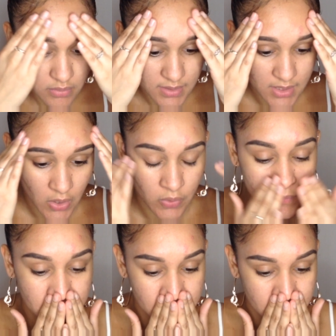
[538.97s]

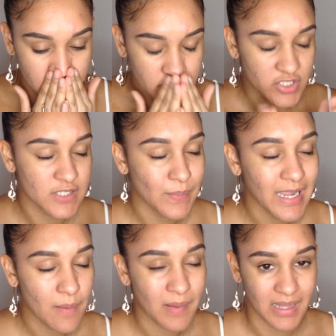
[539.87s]
So just
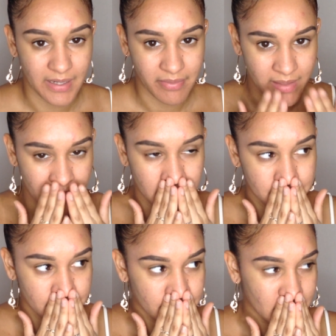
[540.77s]
by applying that,
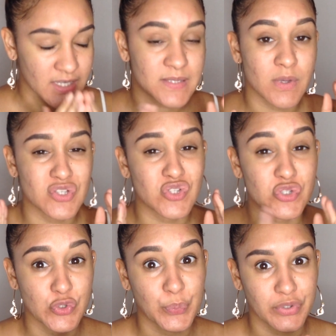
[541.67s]
it smells
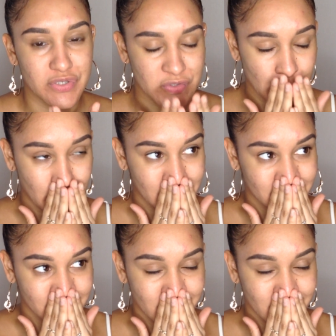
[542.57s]
super, super,